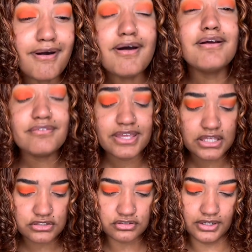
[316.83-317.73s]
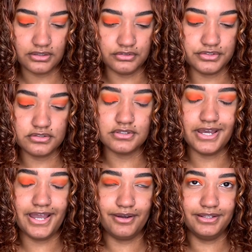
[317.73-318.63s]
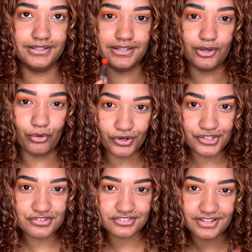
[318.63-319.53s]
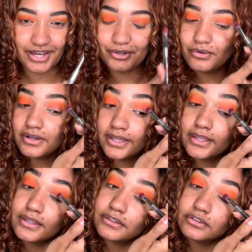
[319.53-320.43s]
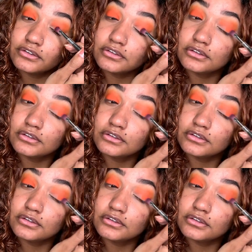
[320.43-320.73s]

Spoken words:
Orange, I love this. Orange shadow and